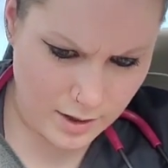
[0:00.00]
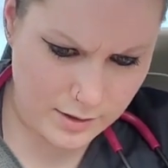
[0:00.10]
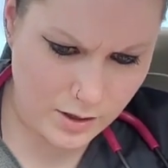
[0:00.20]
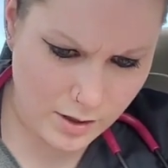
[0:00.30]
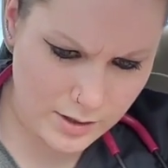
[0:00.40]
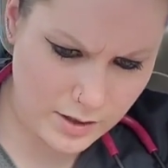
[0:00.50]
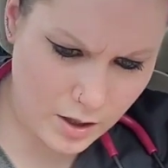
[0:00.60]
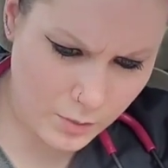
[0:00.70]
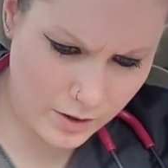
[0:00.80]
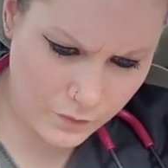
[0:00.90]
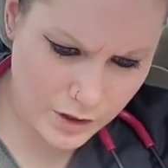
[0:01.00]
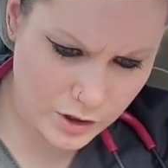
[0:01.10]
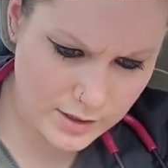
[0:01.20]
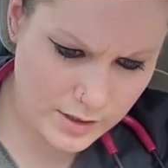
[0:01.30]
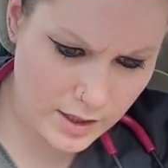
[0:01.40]
It's hard to tell what a
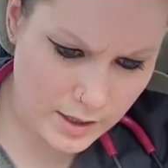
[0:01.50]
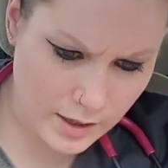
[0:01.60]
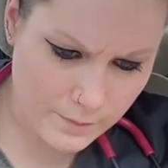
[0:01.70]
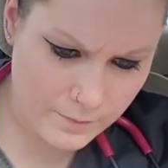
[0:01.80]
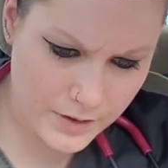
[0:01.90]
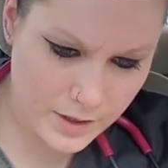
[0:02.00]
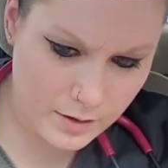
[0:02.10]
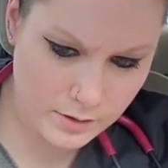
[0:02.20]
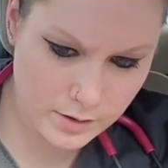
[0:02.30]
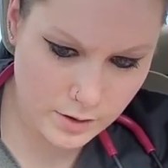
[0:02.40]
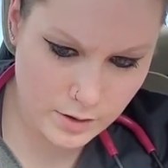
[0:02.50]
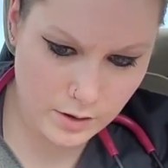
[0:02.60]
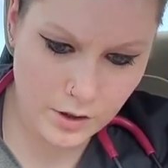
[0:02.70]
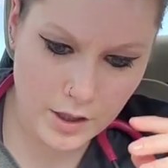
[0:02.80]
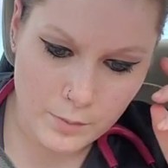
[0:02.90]
fish is thinking. Eagles are
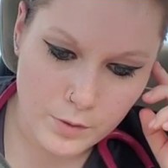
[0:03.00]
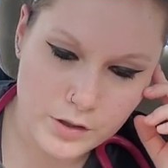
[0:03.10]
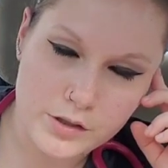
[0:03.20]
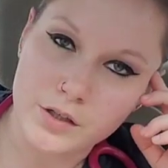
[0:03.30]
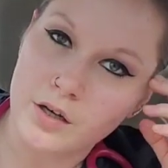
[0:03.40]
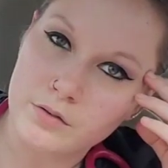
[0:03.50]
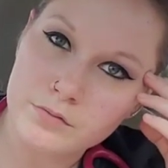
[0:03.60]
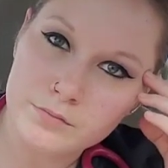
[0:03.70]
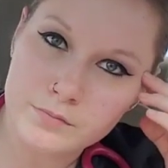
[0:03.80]
good-looking birds, you know.